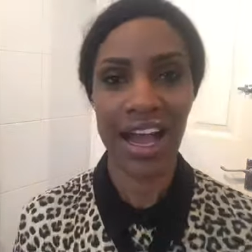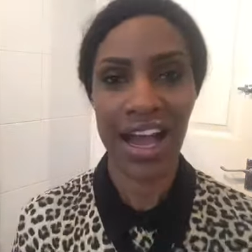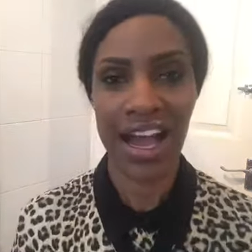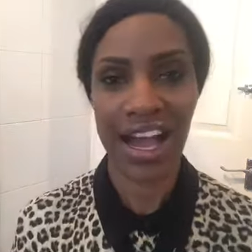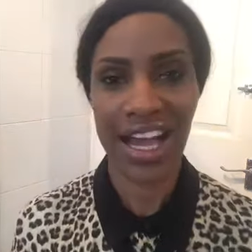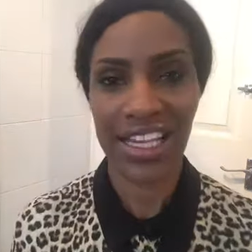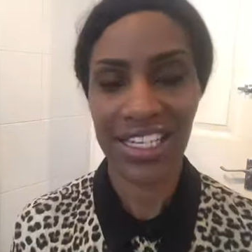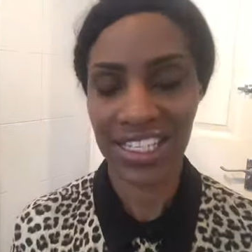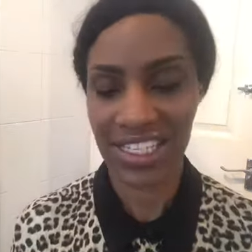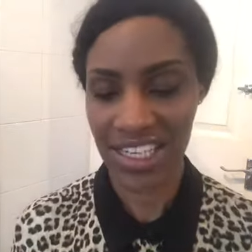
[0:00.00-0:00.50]

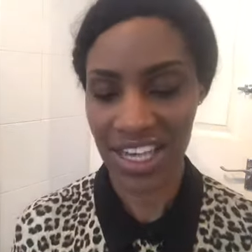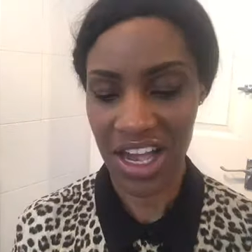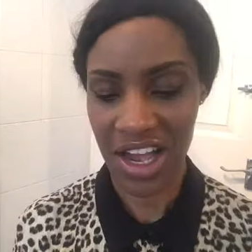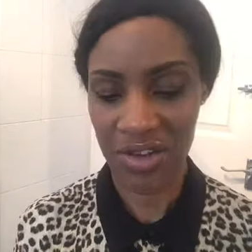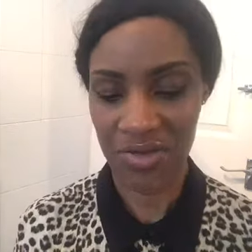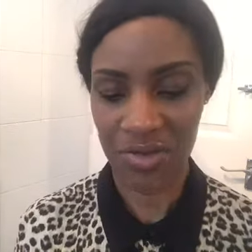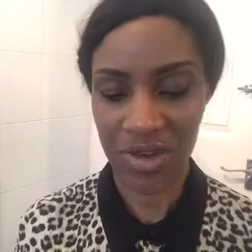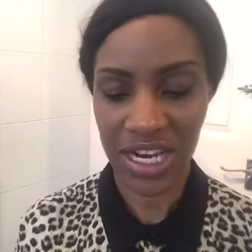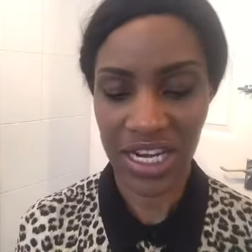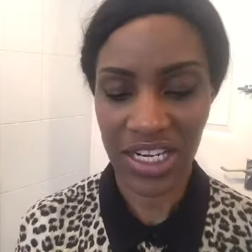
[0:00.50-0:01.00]
And I
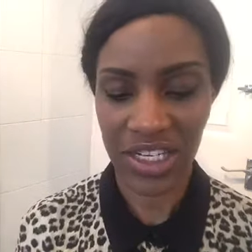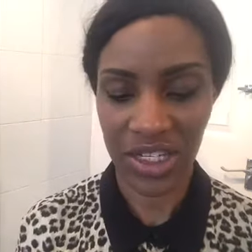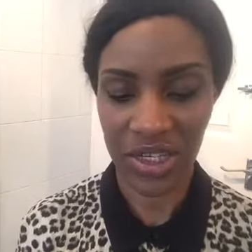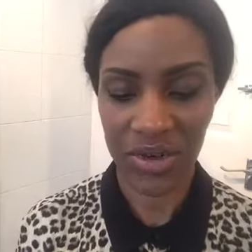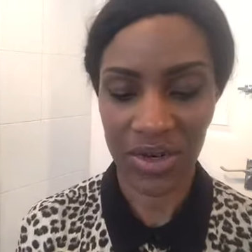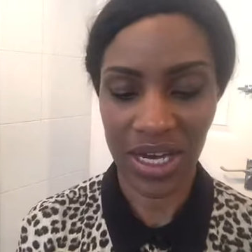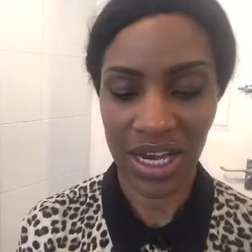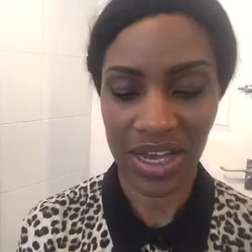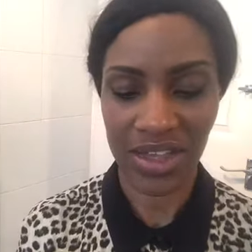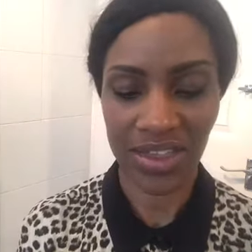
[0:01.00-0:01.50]
really do
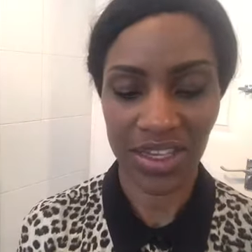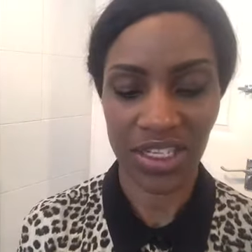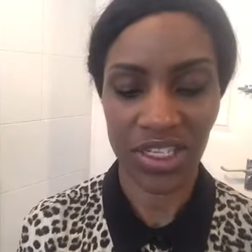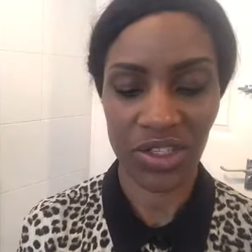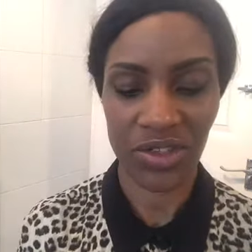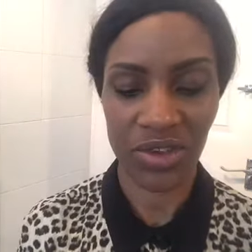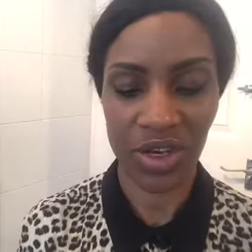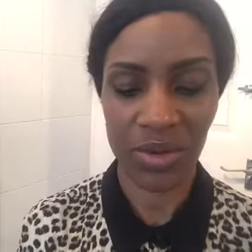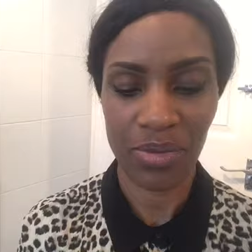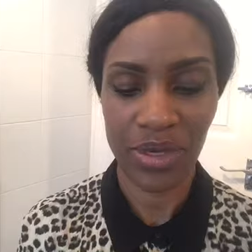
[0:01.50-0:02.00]
like this
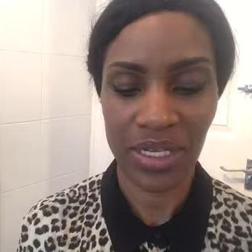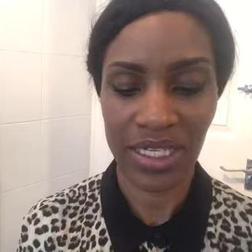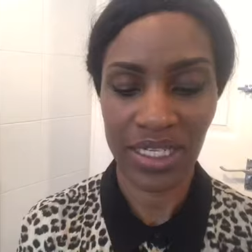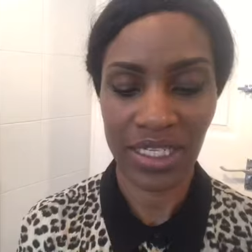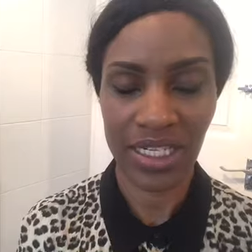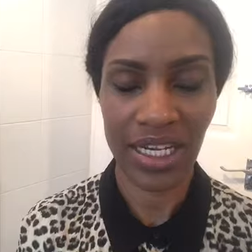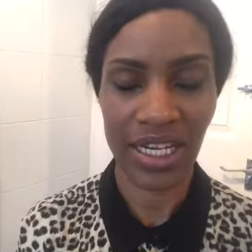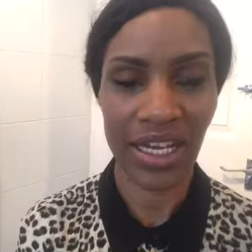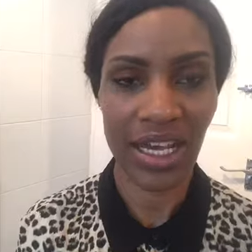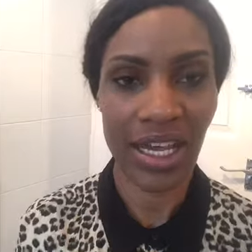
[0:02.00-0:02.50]
strobing
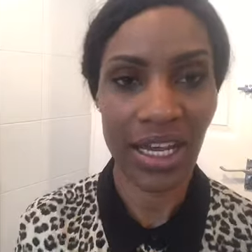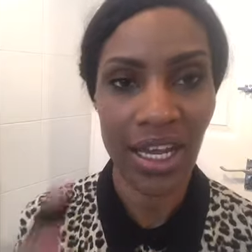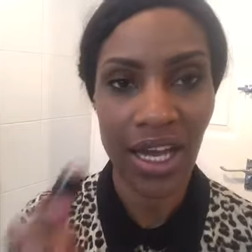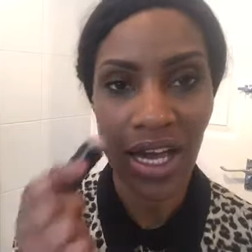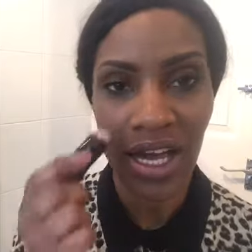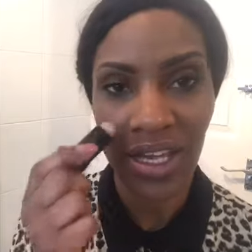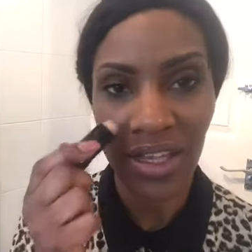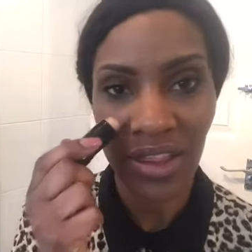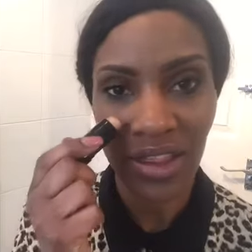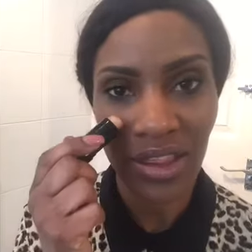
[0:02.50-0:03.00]
stick. I
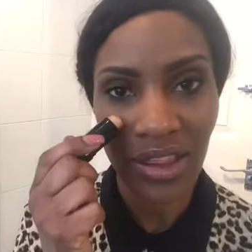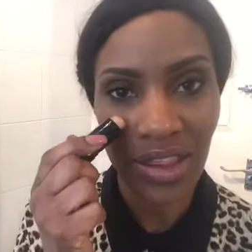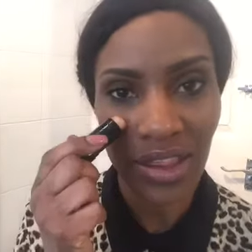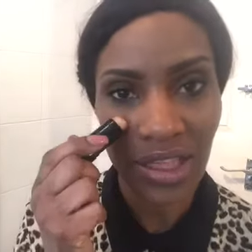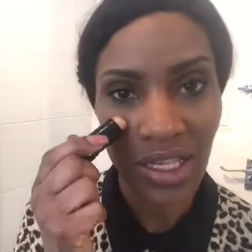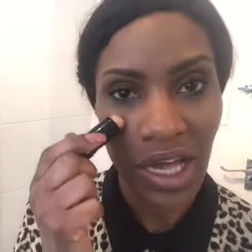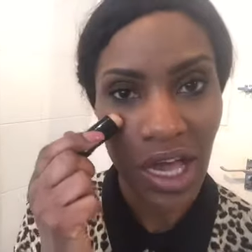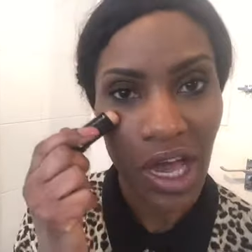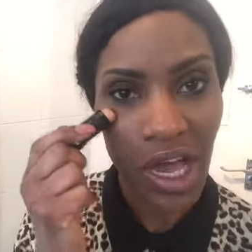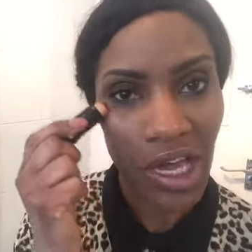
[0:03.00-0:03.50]
like
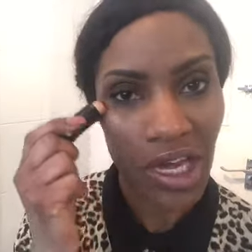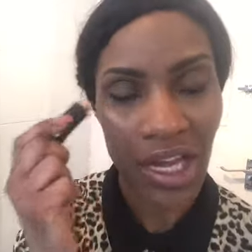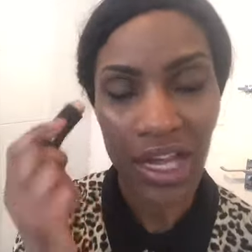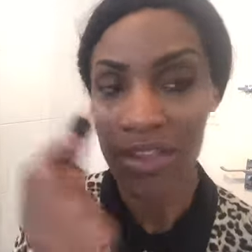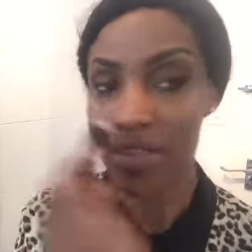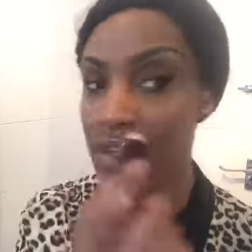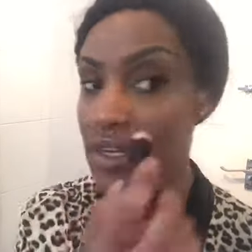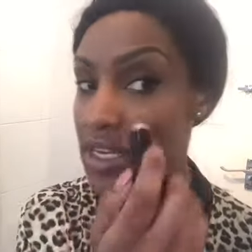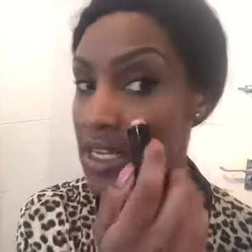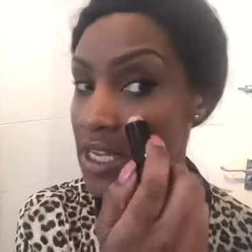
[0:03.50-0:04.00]
the
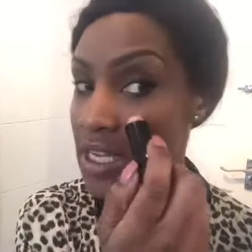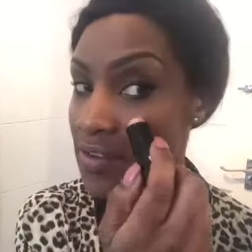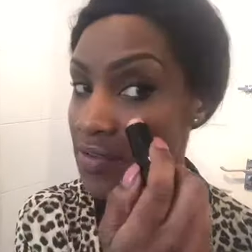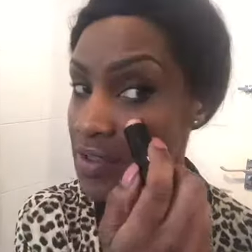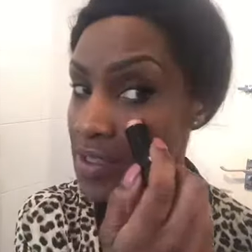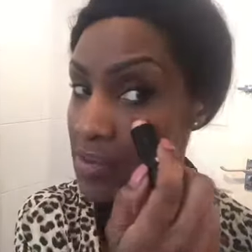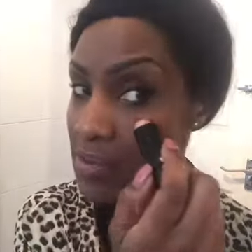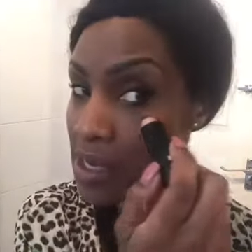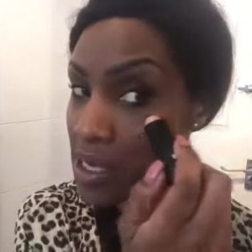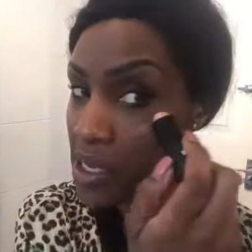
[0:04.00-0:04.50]
highlight that it
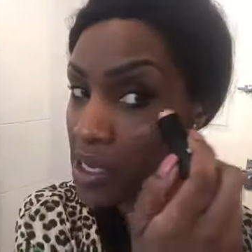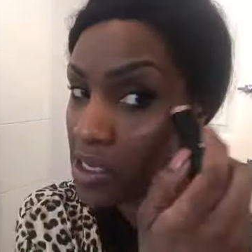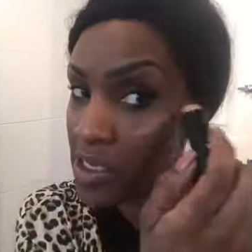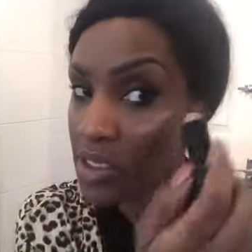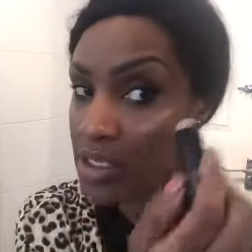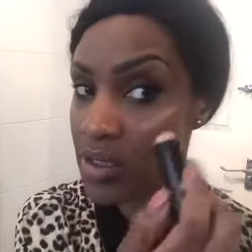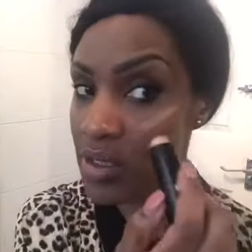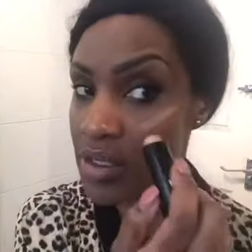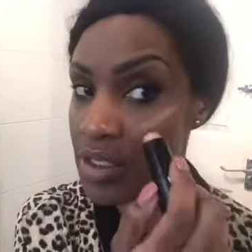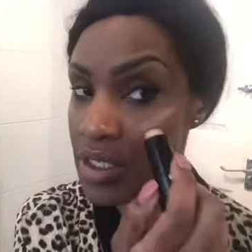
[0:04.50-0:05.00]
gives me.
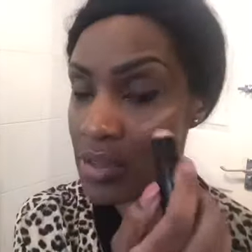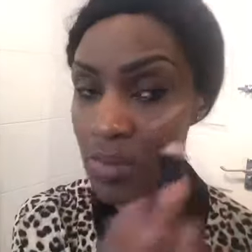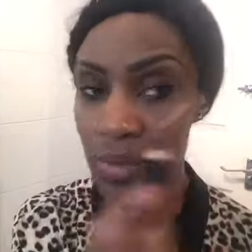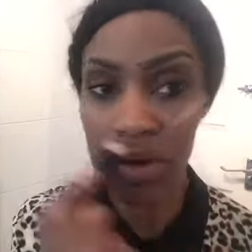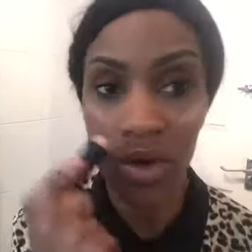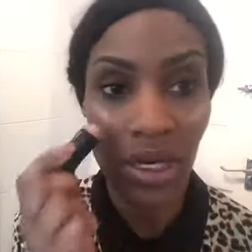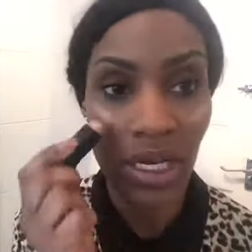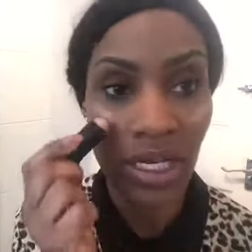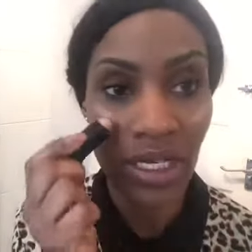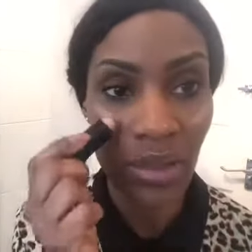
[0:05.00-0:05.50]
So I'll just
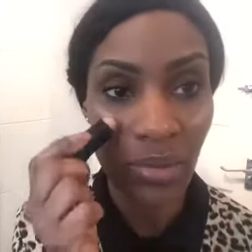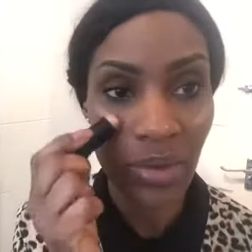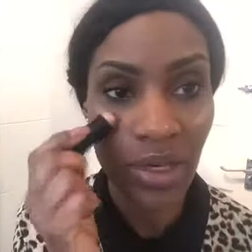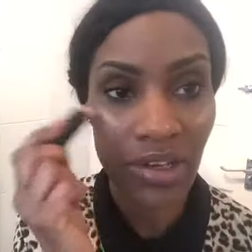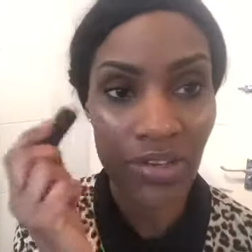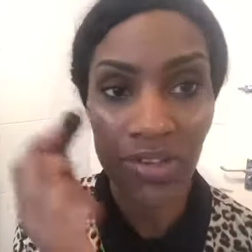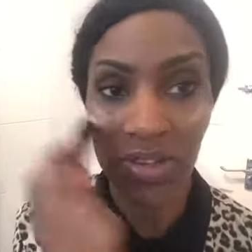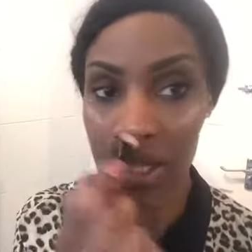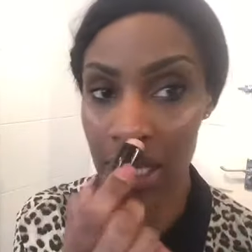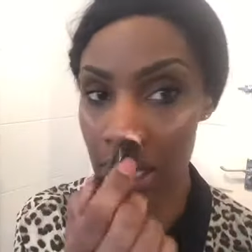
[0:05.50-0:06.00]
put a little bit
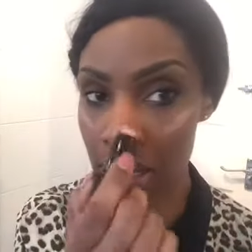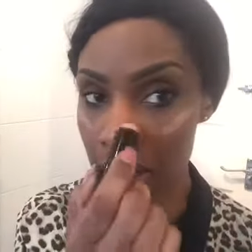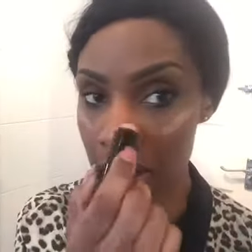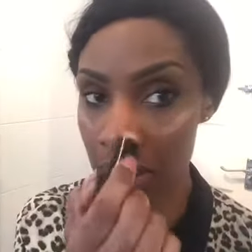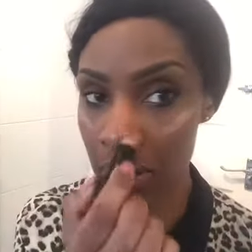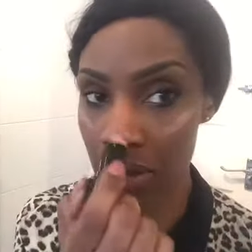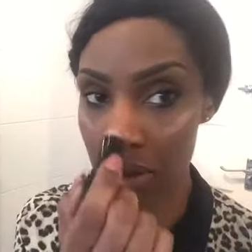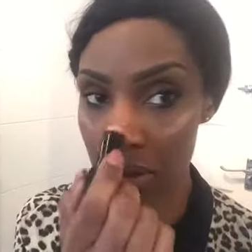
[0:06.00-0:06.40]
of that